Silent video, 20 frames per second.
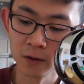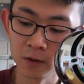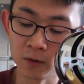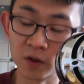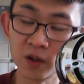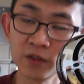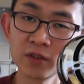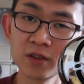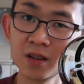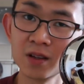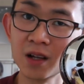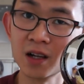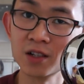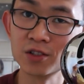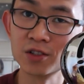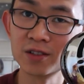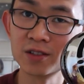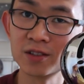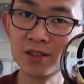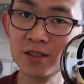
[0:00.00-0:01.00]
one of the
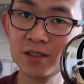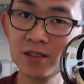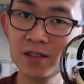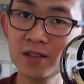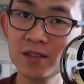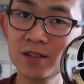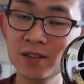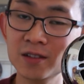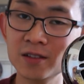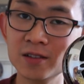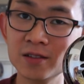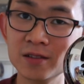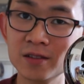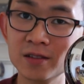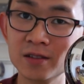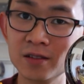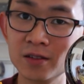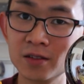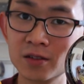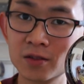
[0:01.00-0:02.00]
largest city
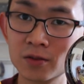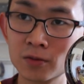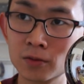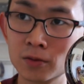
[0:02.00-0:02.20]
in